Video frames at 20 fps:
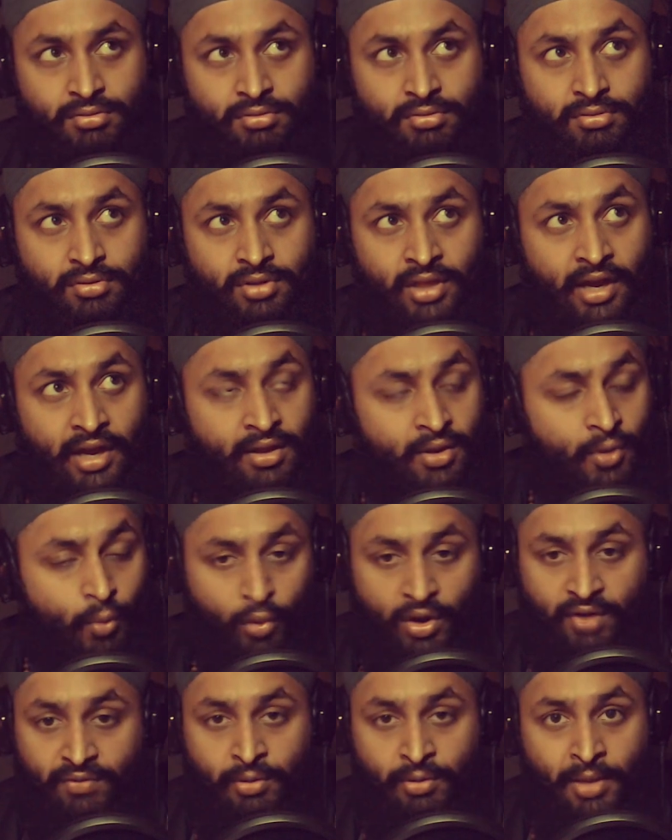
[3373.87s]
Yeah,
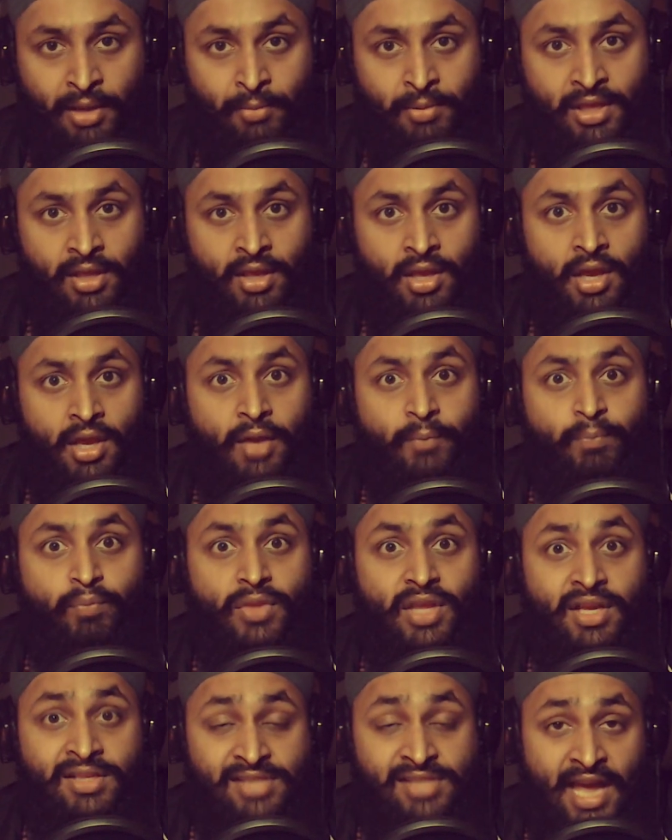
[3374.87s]
whatever it may be.
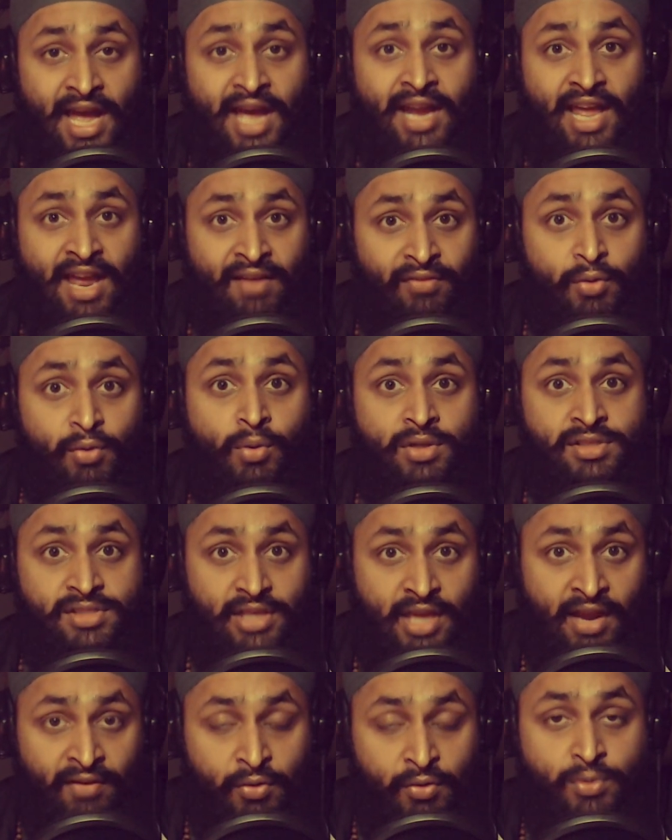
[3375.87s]
It's had everyone's
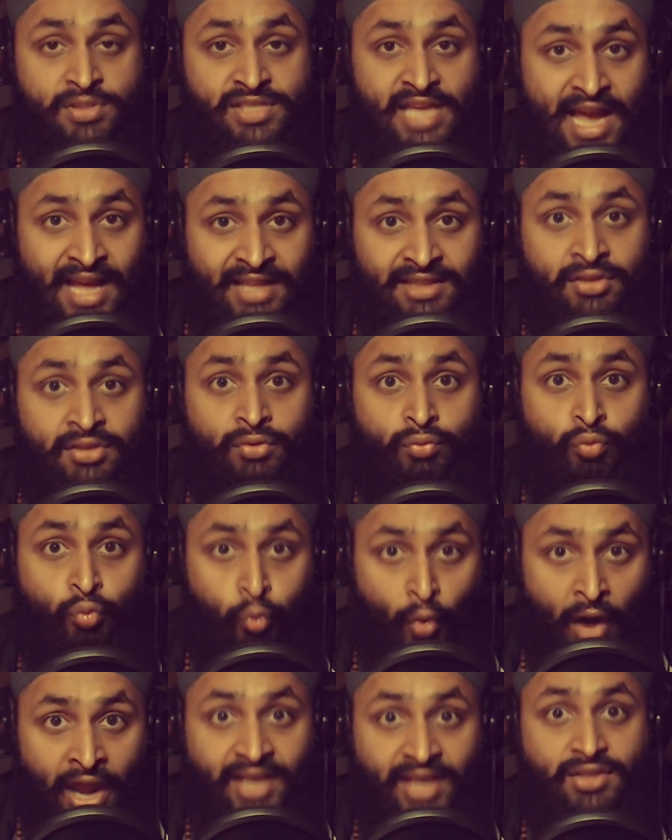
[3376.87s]
had the
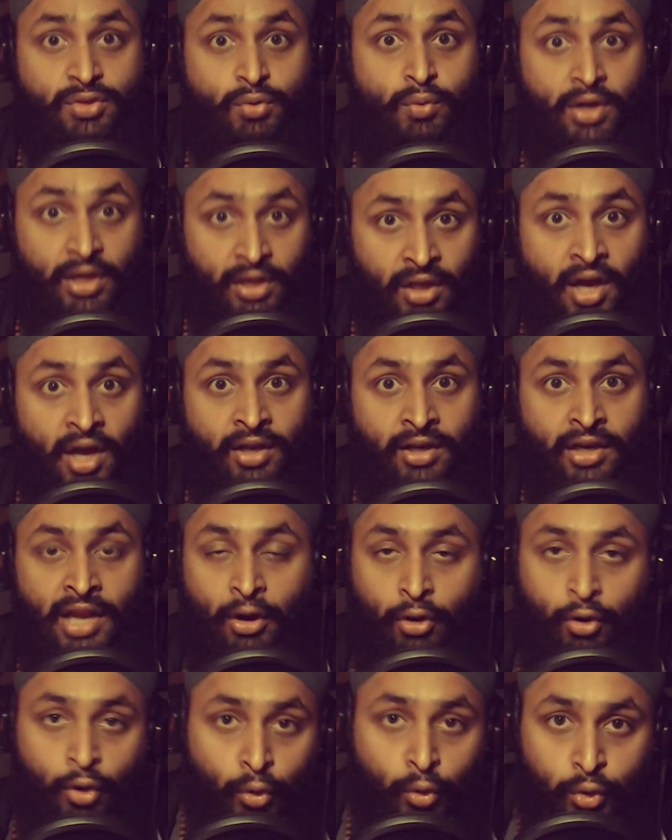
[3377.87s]
right to a gun.
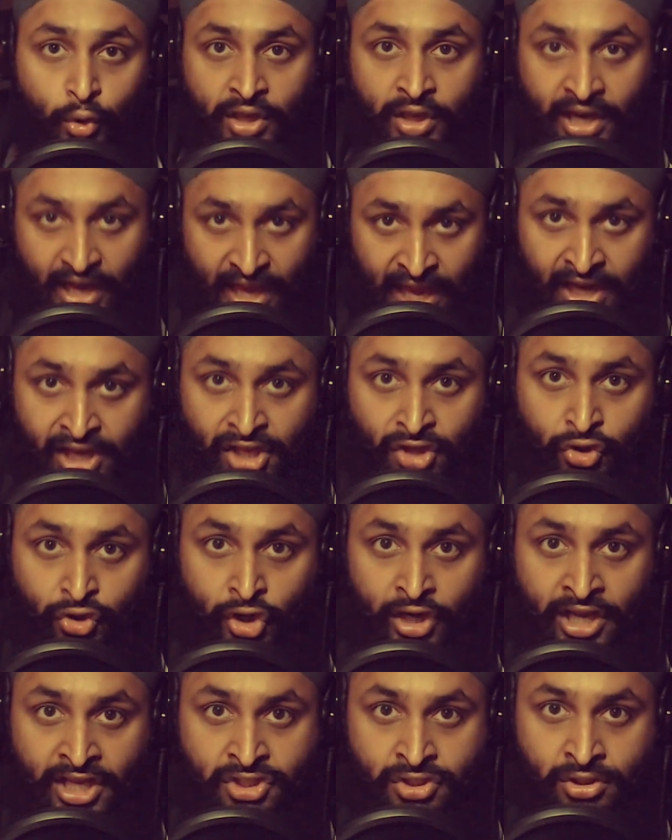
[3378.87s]
Now go look at any other
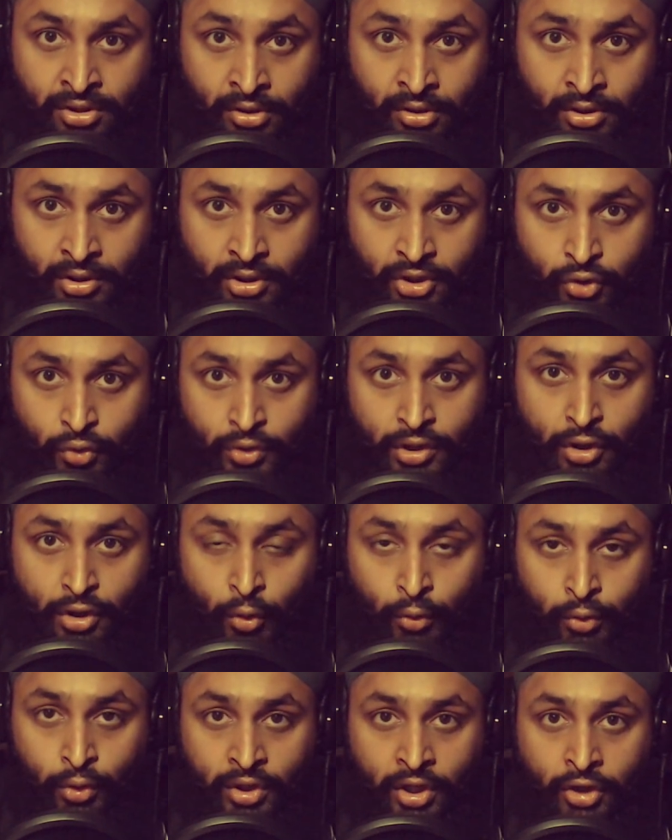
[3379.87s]
nation. You can
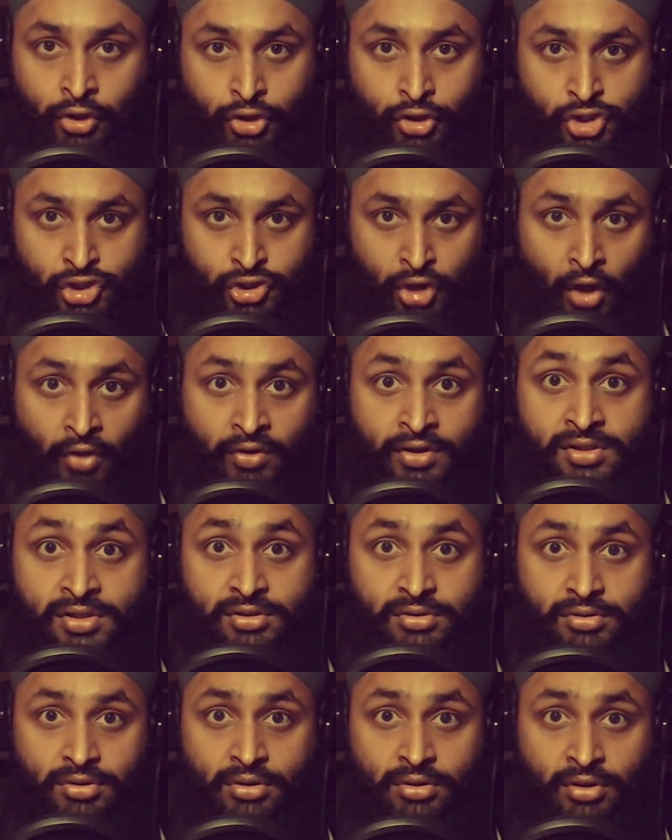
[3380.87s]
go look under
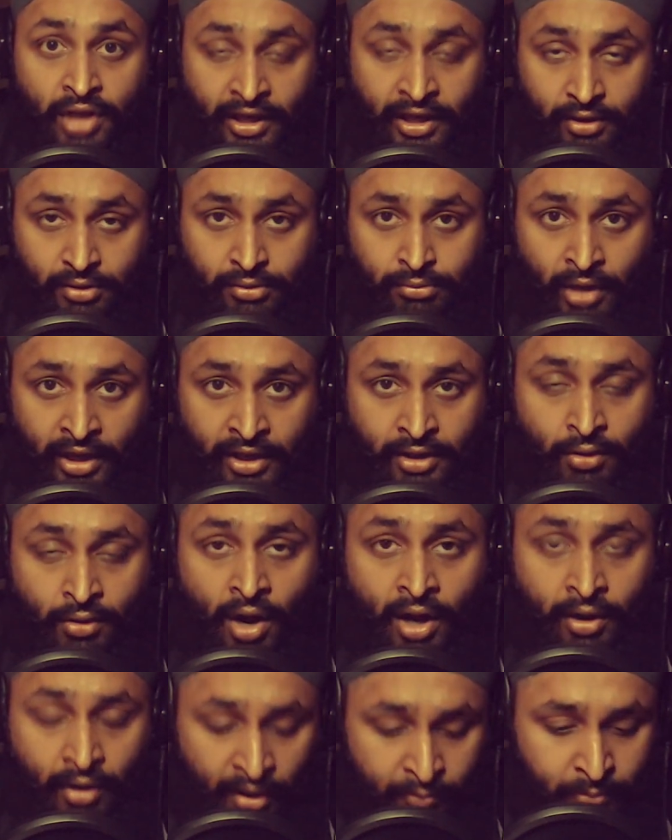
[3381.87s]
Stalin's,
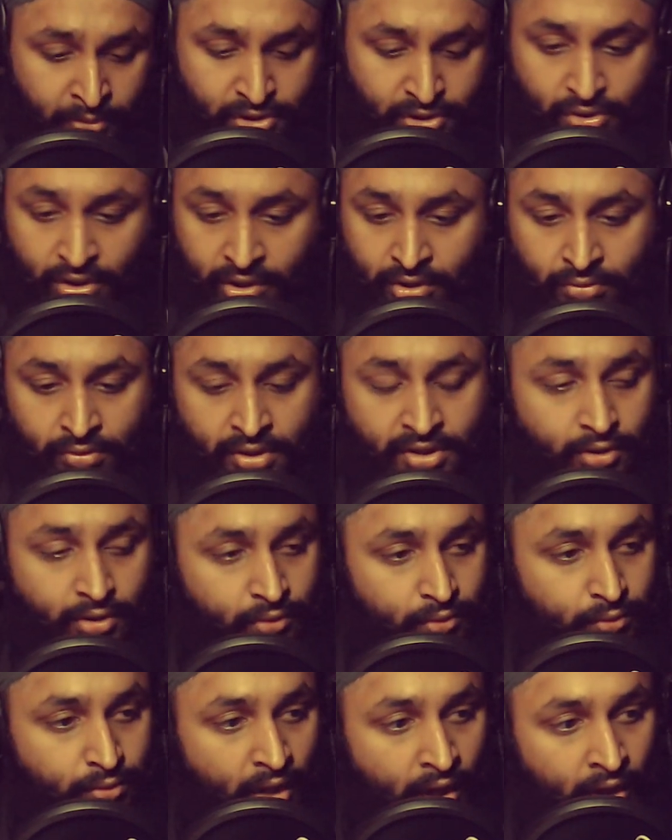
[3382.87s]
I've been starting to read the
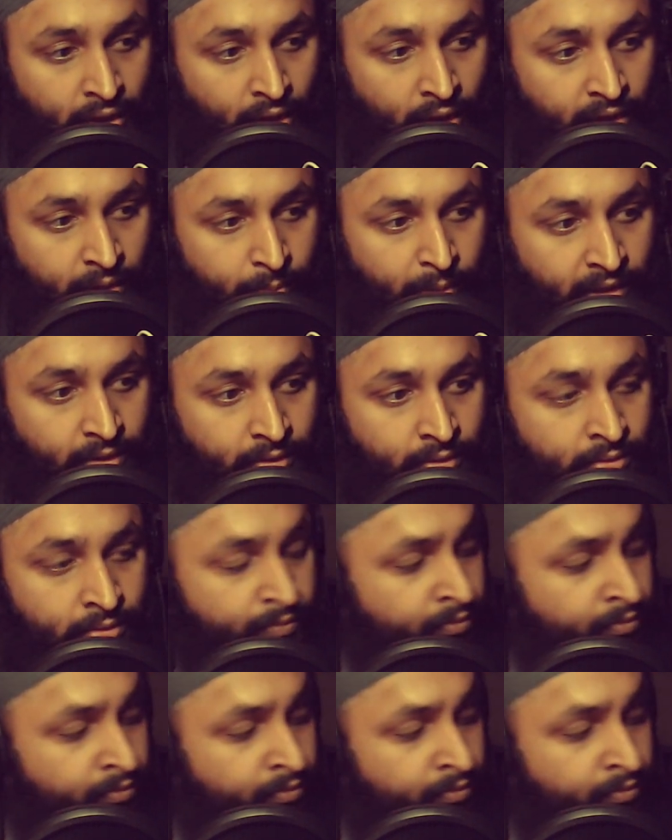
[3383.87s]
Gulag Archipelago,